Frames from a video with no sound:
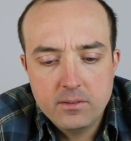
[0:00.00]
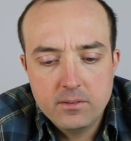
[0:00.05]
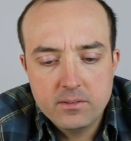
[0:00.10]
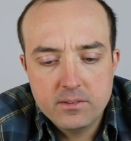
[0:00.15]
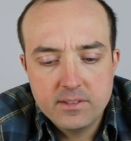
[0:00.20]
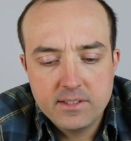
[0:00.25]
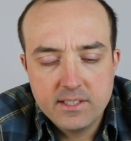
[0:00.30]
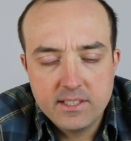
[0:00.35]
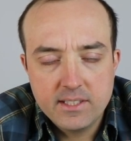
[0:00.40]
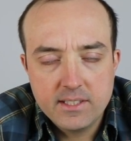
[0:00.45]

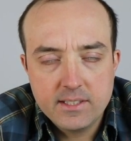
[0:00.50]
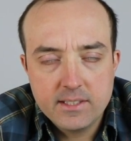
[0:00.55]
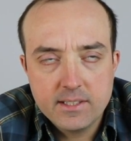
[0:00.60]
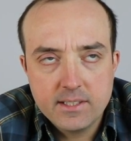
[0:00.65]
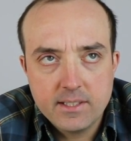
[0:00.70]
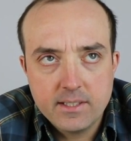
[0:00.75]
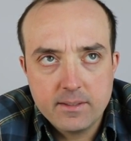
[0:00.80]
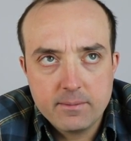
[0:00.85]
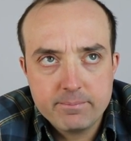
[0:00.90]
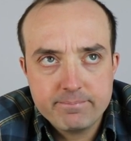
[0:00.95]

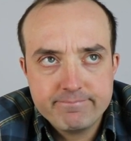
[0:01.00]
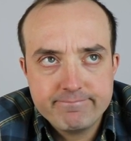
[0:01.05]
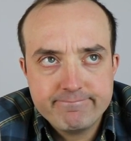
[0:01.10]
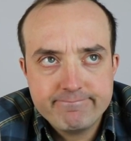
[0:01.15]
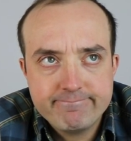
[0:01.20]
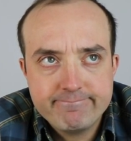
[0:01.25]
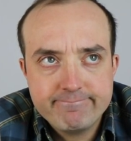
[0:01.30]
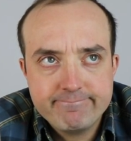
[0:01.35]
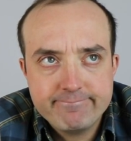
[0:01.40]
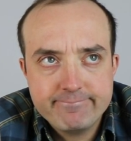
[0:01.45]
the
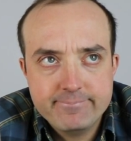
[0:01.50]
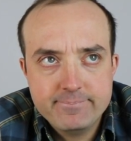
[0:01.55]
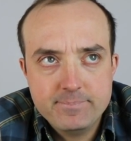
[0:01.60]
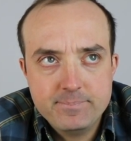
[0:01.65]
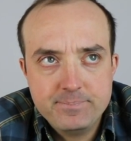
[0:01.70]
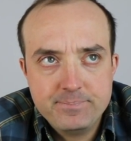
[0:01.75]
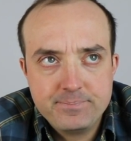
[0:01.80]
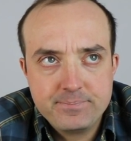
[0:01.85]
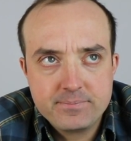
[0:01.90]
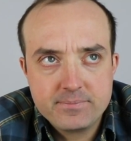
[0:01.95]

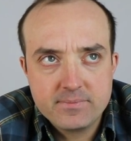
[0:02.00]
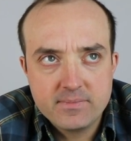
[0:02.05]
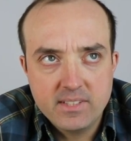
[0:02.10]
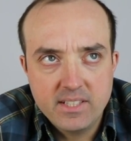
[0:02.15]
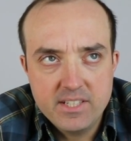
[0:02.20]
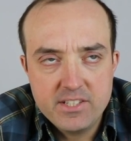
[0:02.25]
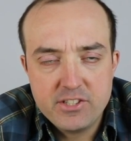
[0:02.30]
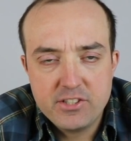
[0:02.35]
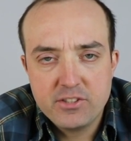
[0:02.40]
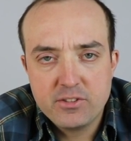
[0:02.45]

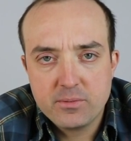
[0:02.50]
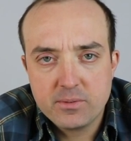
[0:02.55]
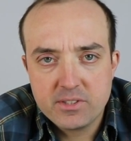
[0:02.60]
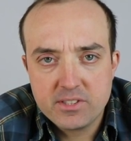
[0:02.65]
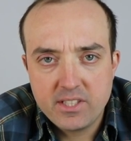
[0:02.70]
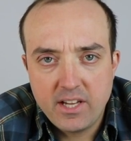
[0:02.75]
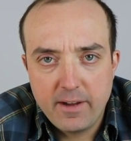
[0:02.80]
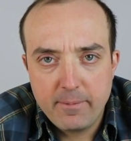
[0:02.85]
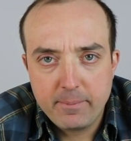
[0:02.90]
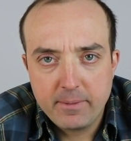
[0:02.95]
issues with
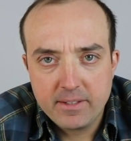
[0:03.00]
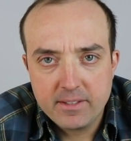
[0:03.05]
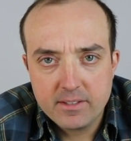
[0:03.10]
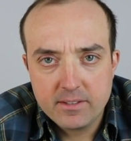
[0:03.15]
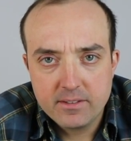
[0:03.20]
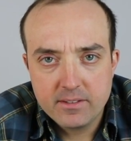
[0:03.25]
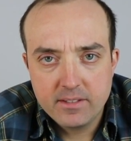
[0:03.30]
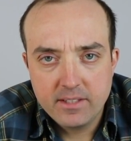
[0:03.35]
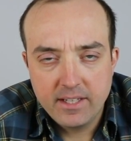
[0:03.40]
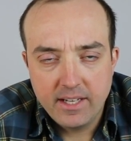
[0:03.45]

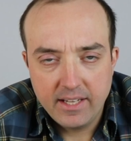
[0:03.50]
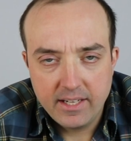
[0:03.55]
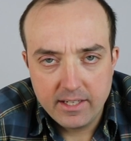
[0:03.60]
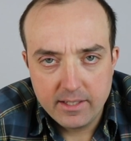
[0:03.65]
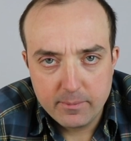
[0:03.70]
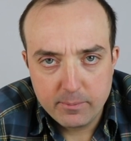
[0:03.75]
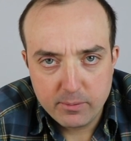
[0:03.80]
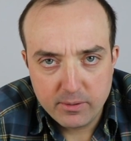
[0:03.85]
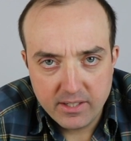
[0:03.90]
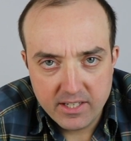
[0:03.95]
stopping
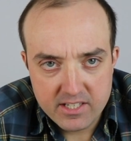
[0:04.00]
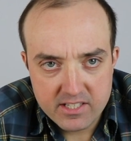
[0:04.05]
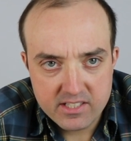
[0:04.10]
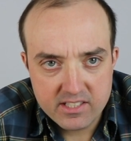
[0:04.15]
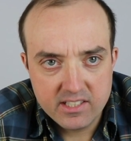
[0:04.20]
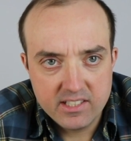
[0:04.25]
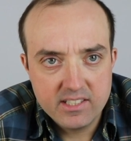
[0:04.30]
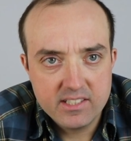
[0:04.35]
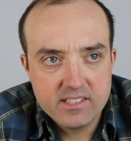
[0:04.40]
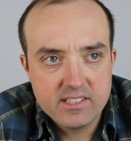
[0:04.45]

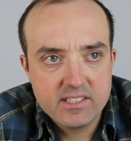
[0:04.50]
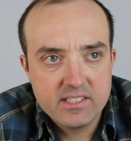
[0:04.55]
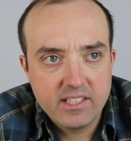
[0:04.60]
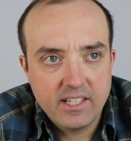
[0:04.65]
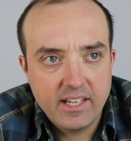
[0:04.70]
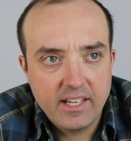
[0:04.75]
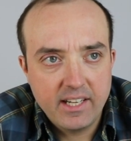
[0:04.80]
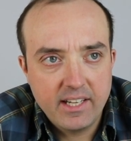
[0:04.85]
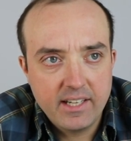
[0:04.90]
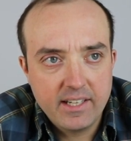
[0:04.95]

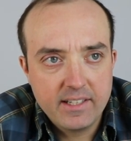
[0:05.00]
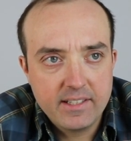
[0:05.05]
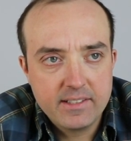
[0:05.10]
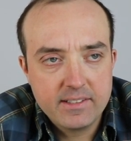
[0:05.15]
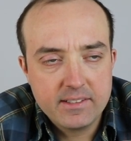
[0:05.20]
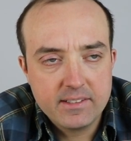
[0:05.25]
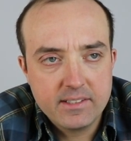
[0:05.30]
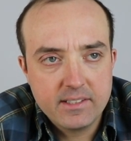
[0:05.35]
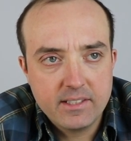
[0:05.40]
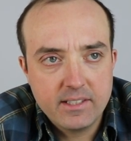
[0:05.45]
antidepressants
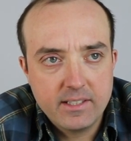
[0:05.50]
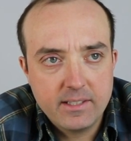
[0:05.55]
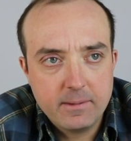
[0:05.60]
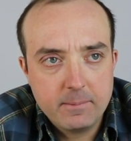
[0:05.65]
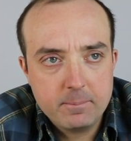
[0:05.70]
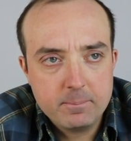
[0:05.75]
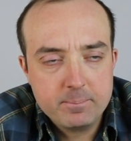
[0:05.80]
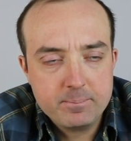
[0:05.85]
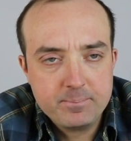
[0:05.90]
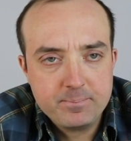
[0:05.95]
and
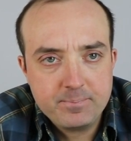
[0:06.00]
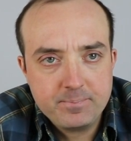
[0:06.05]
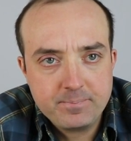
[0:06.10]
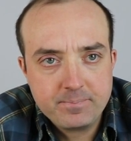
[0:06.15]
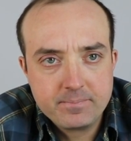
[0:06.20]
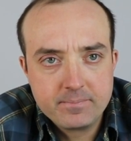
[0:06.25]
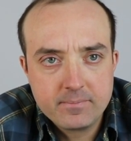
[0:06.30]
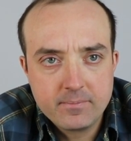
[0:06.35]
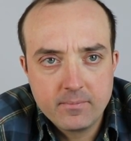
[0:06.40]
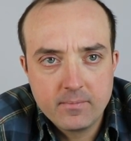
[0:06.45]

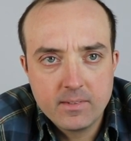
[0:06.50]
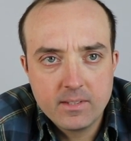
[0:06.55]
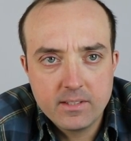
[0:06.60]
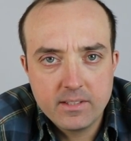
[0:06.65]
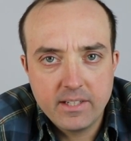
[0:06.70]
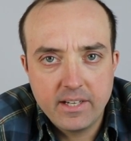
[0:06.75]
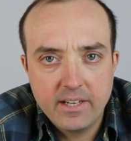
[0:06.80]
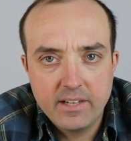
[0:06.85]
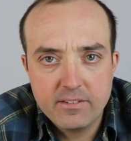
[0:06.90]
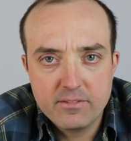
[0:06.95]

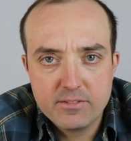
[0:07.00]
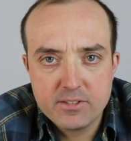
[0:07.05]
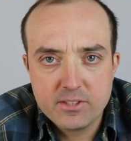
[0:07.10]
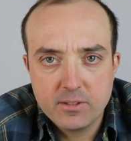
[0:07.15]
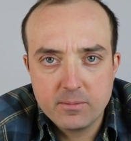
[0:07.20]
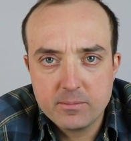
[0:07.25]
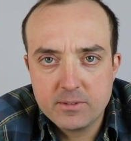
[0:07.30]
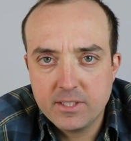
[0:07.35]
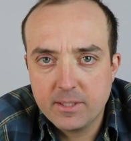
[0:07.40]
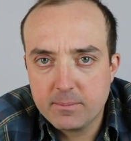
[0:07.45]
kind of
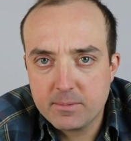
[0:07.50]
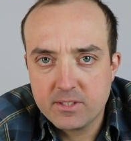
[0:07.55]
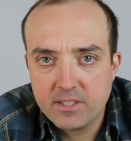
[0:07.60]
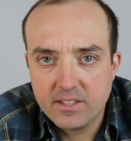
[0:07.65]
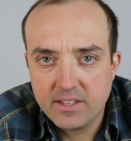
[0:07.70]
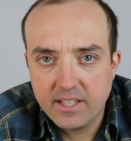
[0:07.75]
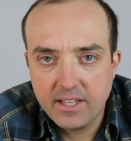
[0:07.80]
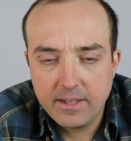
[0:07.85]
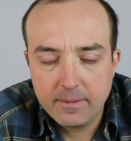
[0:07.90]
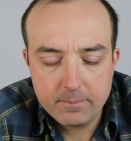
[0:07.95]
some tips
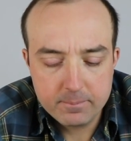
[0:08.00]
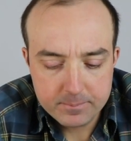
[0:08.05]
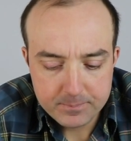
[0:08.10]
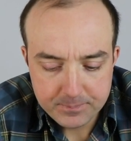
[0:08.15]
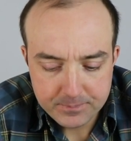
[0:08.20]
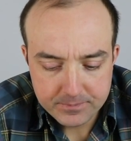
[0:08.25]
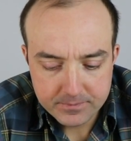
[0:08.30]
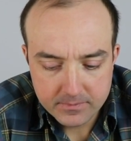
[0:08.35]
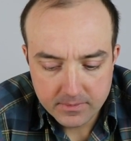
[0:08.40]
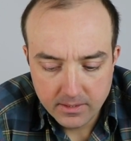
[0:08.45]
on that.
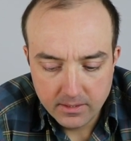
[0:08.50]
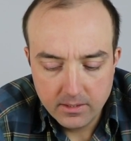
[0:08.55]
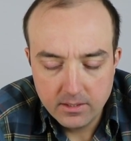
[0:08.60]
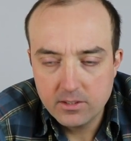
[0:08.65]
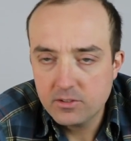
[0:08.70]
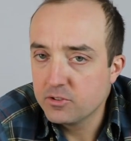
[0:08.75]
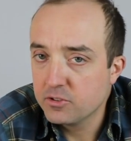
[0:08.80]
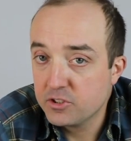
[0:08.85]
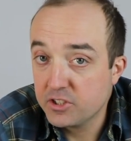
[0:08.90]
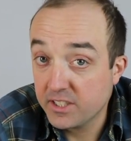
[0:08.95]

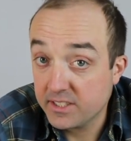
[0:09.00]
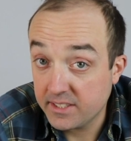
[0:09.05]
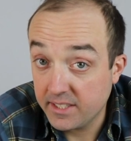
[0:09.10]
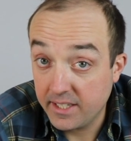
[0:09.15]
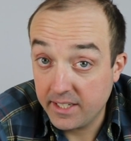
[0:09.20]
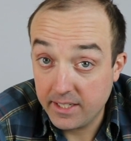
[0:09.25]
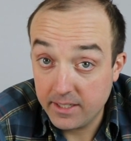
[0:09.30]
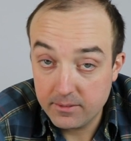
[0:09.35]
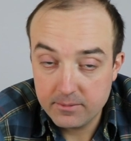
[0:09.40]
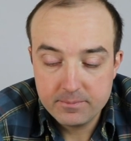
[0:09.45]
So check
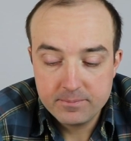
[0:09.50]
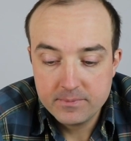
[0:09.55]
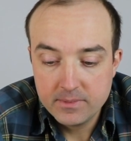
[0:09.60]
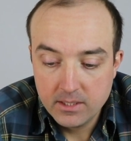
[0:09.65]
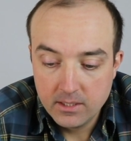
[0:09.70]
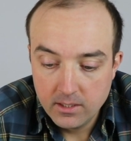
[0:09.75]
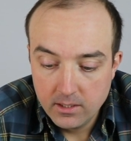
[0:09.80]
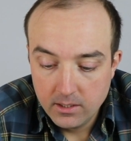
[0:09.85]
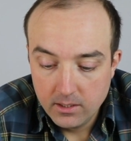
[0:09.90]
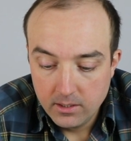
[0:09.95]
that out.
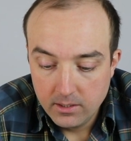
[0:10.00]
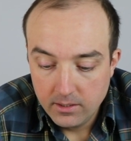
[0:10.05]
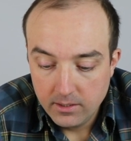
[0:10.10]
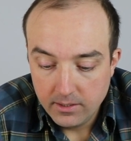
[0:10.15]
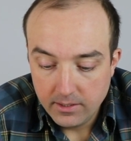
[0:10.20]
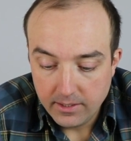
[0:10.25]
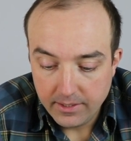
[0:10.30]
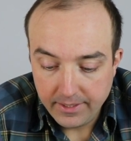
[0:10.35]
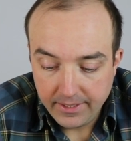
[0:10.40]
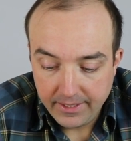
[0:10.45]

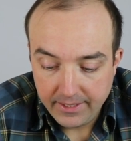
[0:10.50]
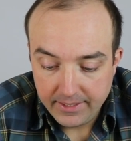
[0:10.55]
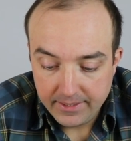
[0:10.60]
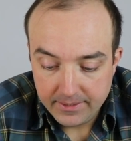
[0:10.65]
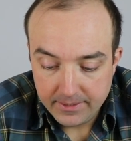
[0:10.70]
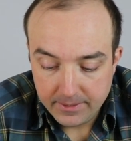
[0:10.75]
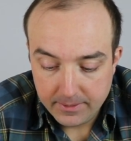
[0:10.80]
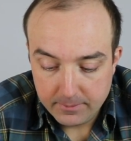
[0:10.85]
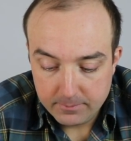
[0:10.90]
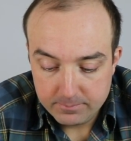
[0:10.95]

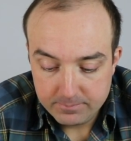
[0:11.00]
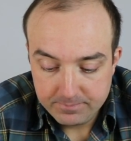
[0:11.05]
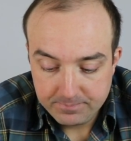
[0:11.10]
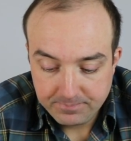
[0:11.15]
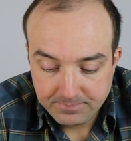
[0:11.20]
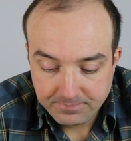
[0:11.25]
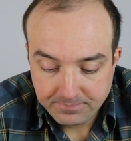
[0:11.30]
And